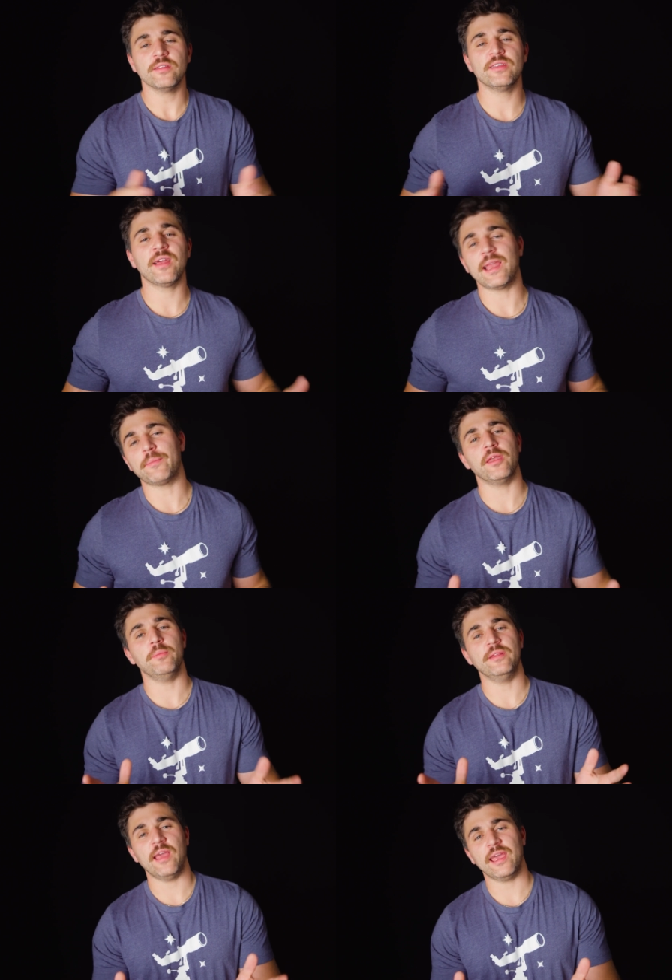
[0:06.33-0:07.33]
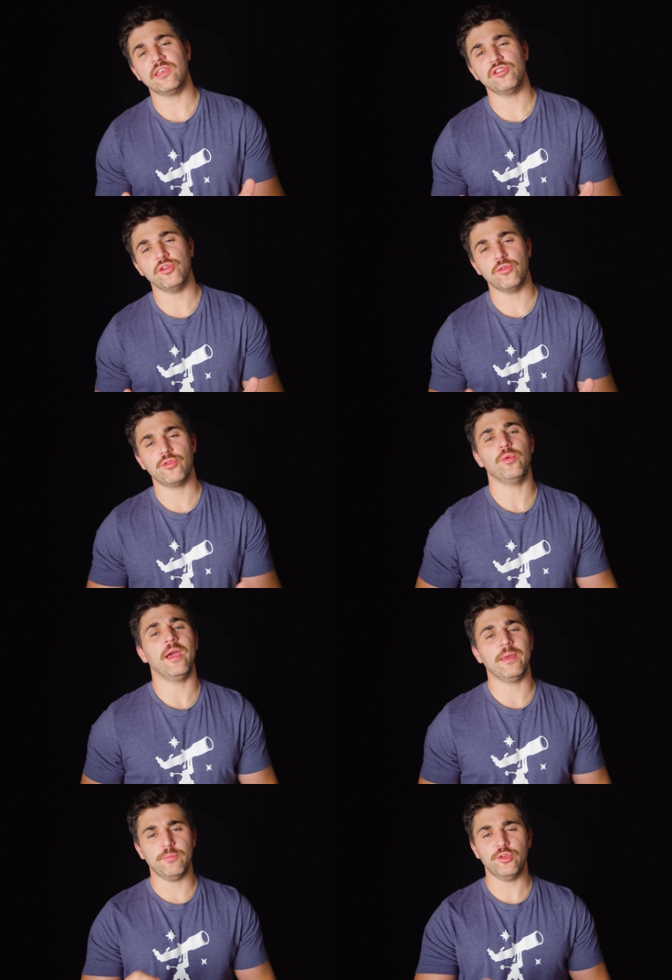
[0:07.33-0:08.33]
Tonight, I'm going to be taking you through
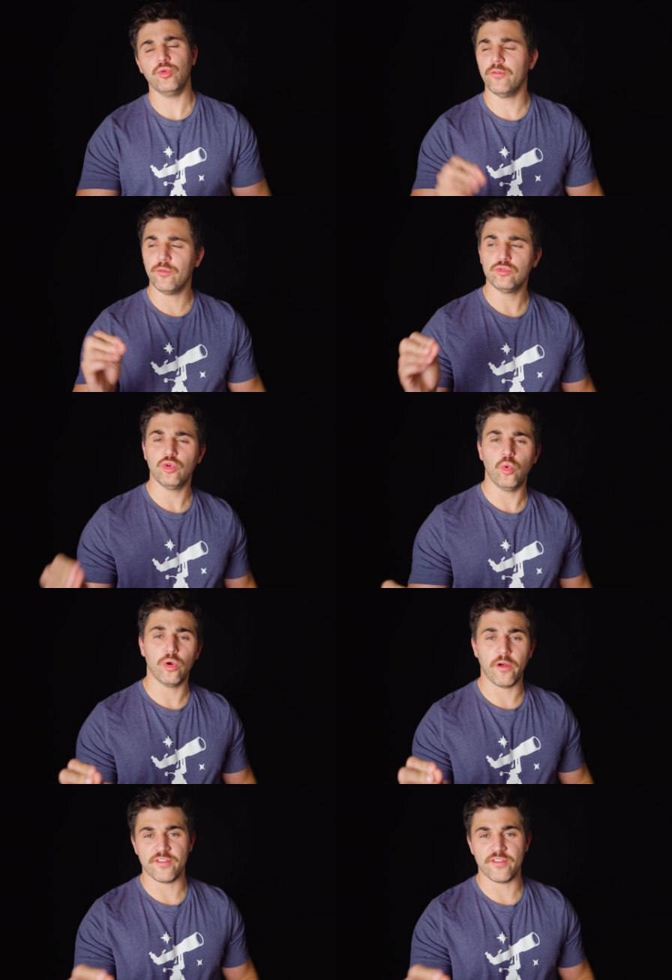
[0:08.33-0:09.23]
a beautiful tour